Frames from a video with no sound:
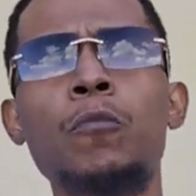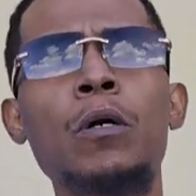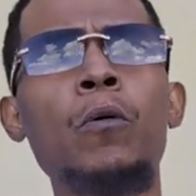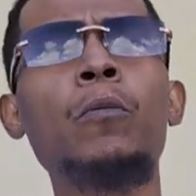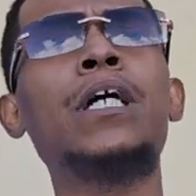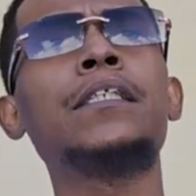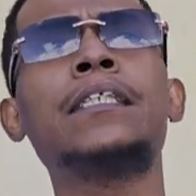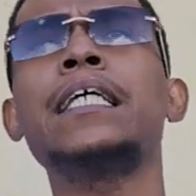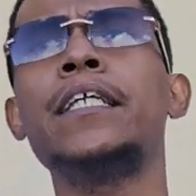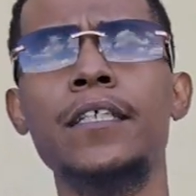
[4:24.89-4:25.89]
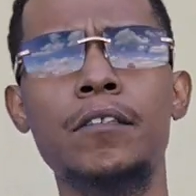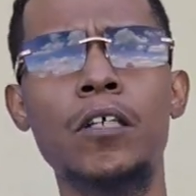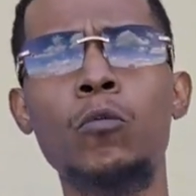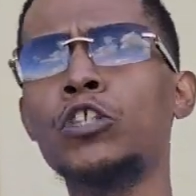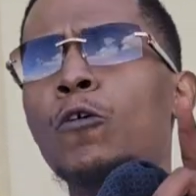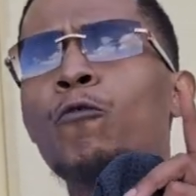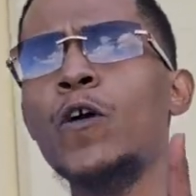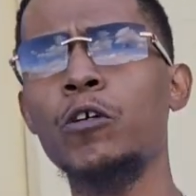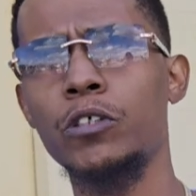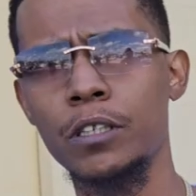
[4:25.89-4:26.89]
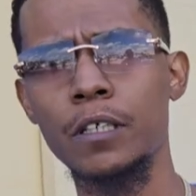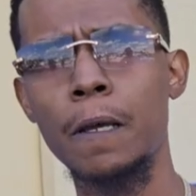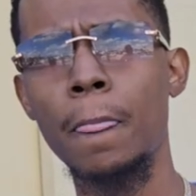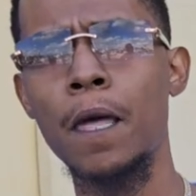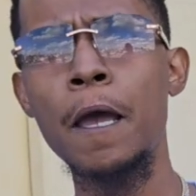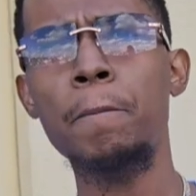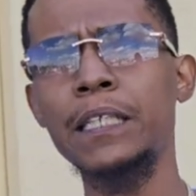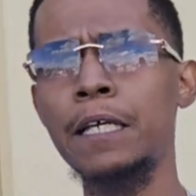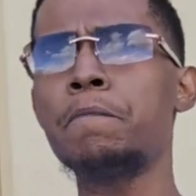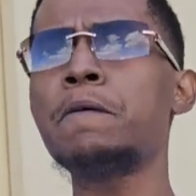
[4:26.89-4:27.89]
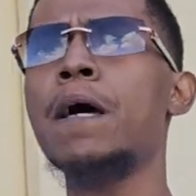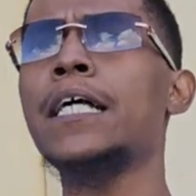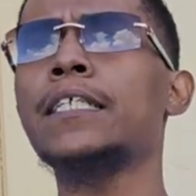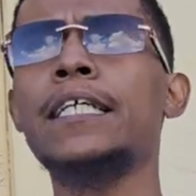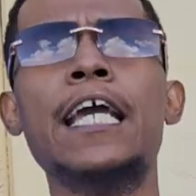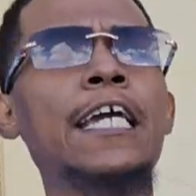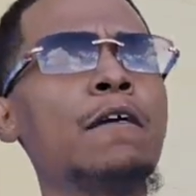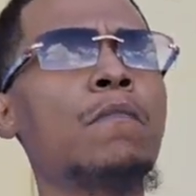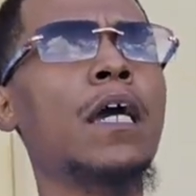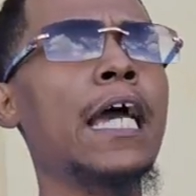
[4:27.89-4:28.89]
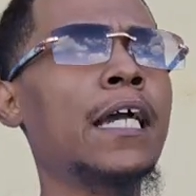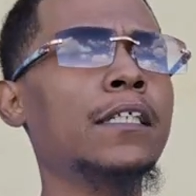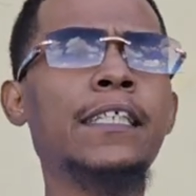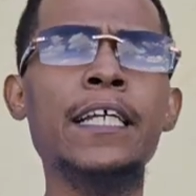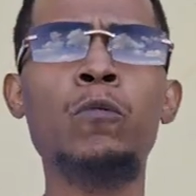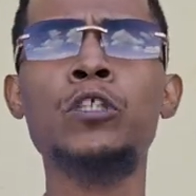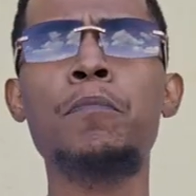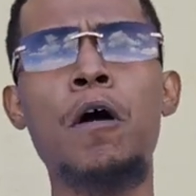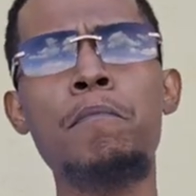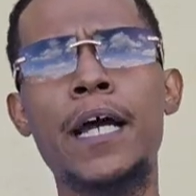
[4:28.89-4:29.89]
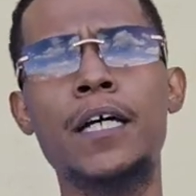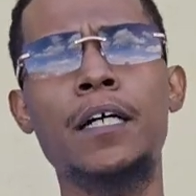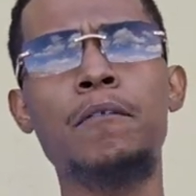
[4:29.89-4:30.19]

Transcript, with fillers: was, was conceded, was the first. But then B-Magic came and Conceited was brought back up.